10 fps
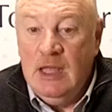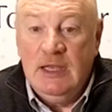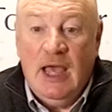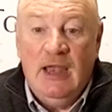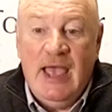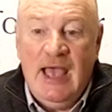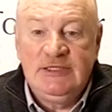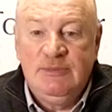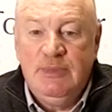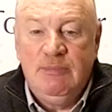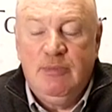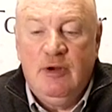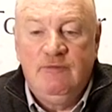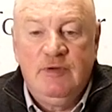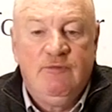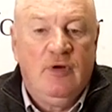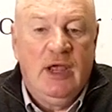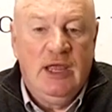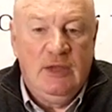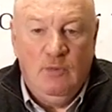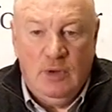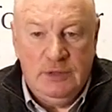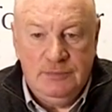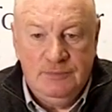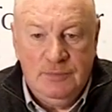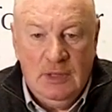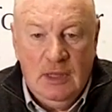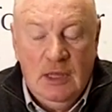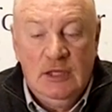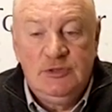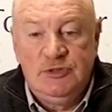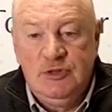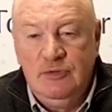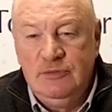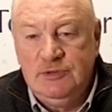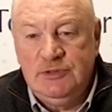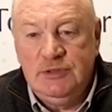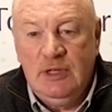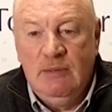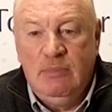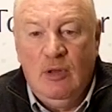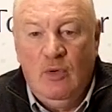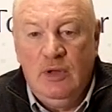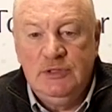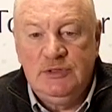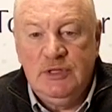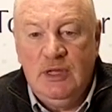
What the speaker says: Now, it hasn't been perfect for anyone. Students, employees,